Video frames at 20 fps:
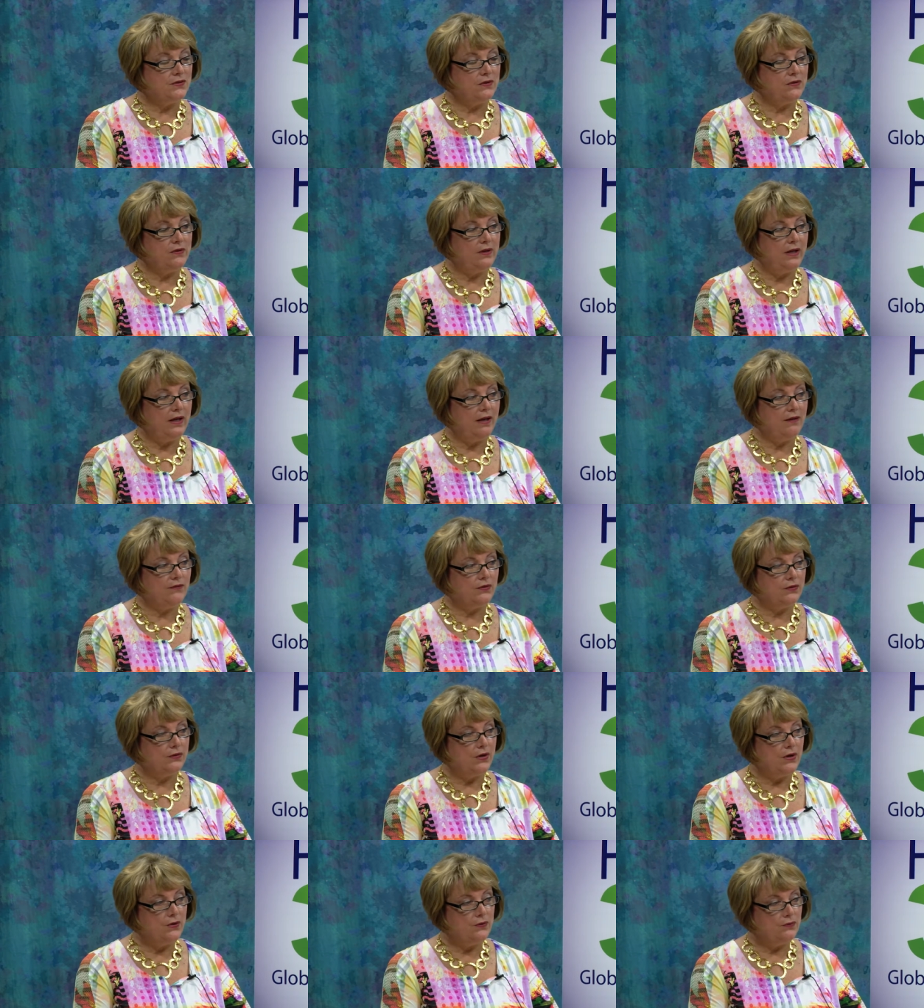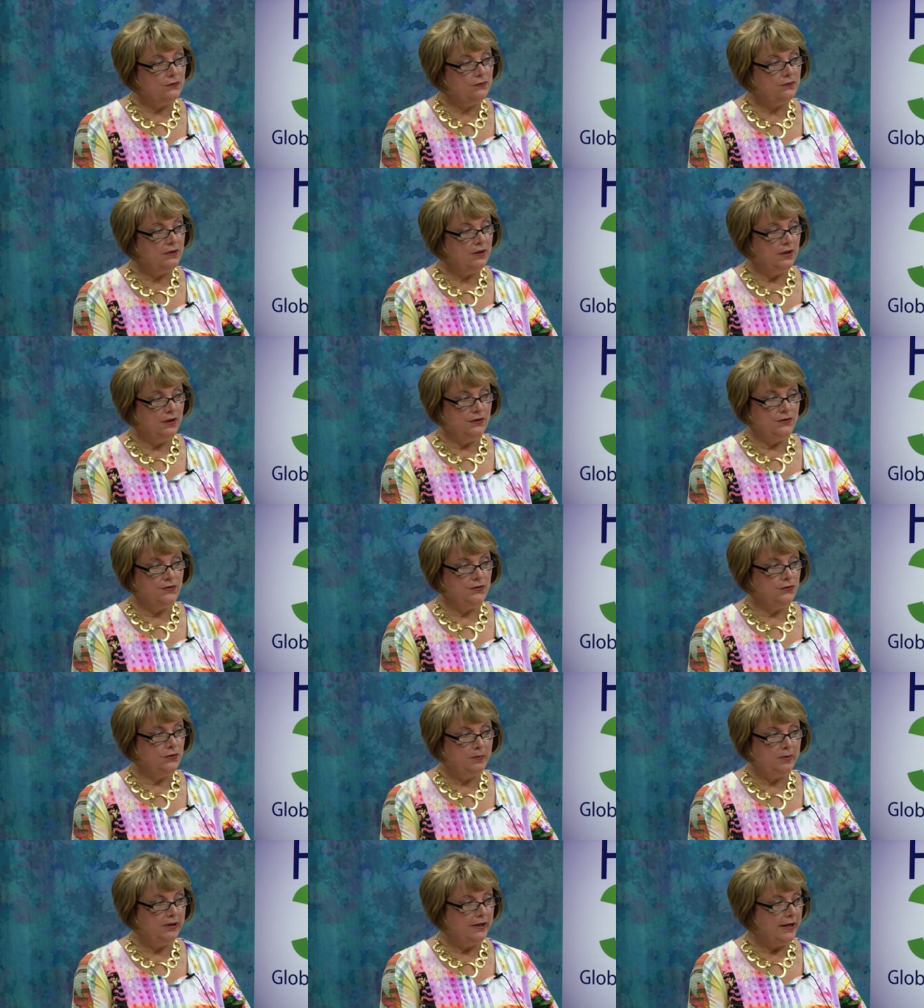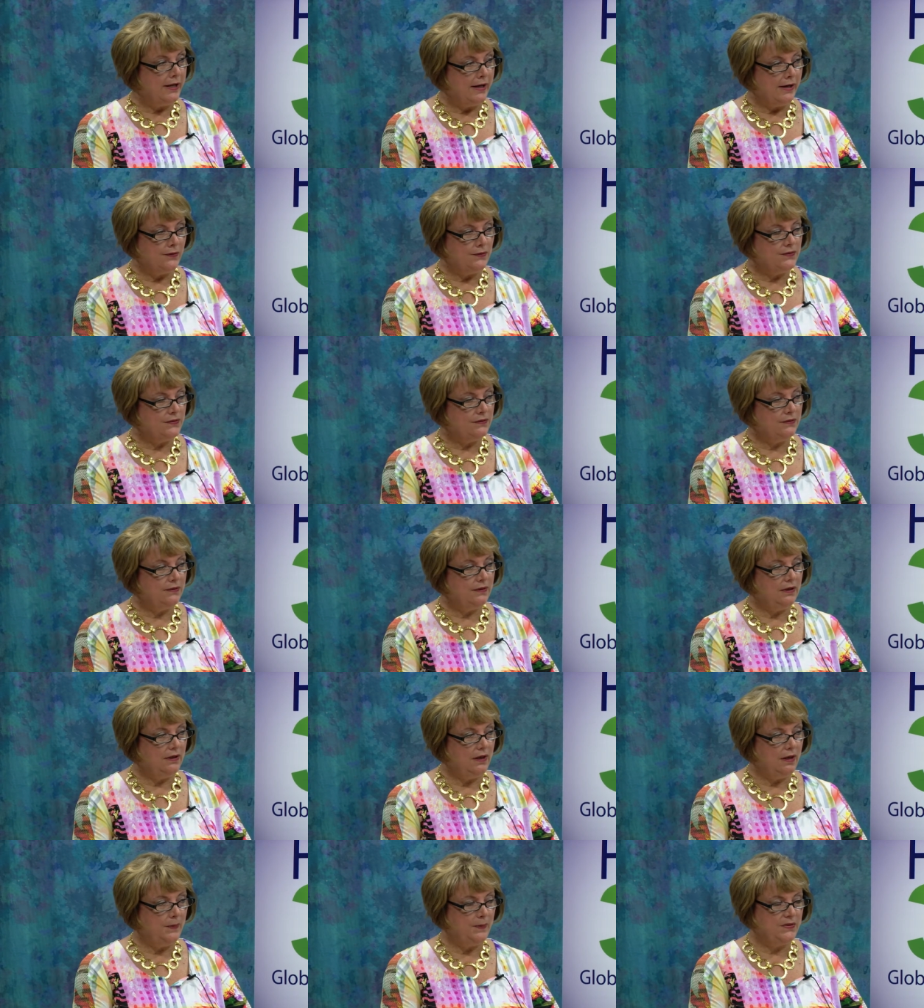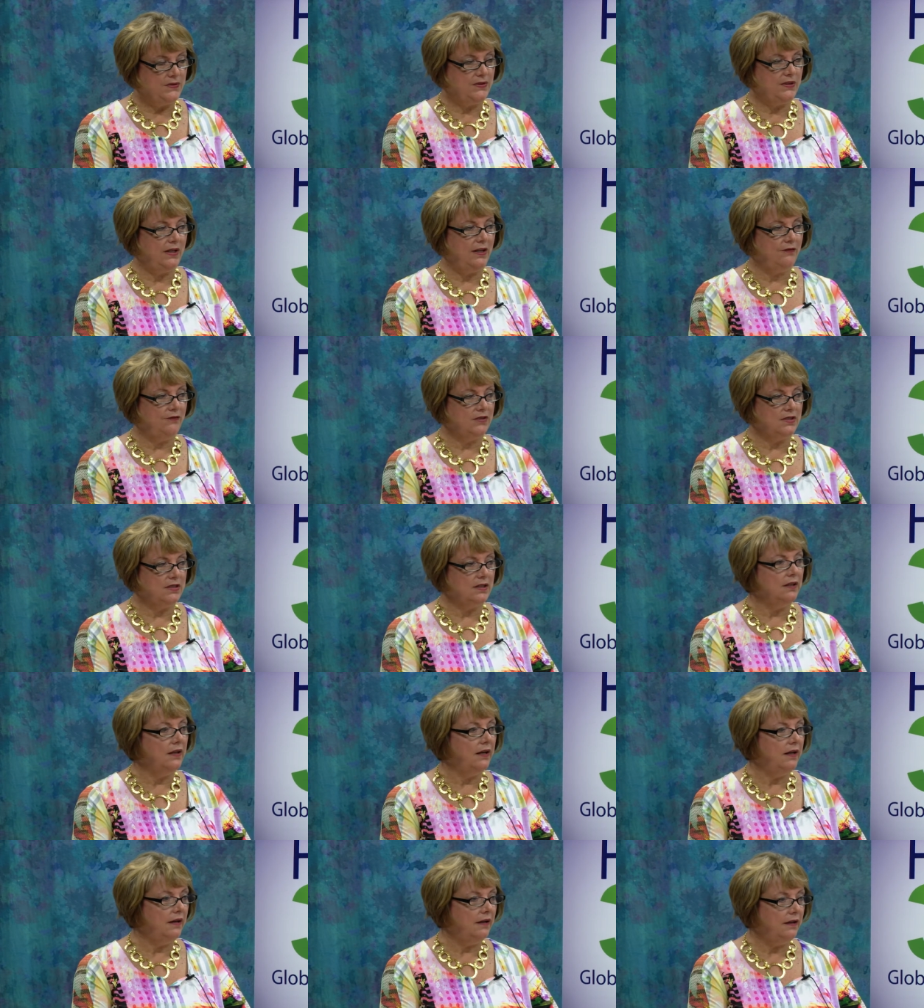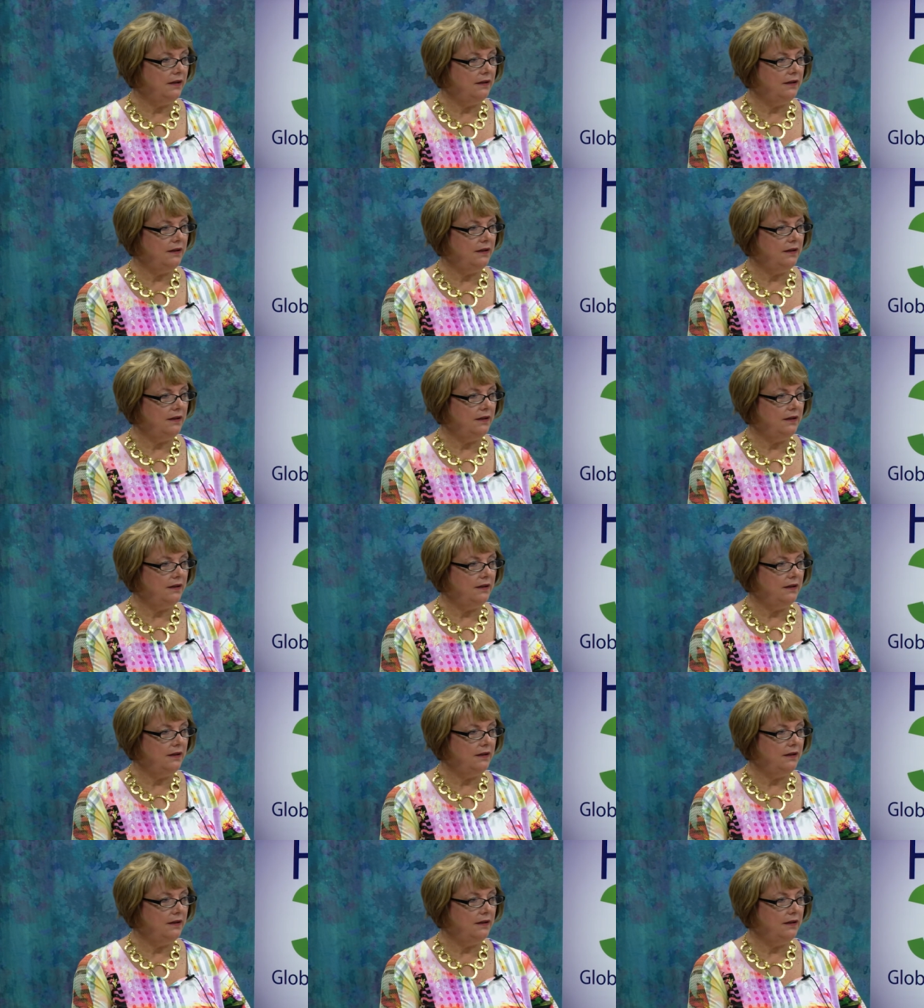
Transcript: So they have their own Tudor playhouse that happens to have a slide,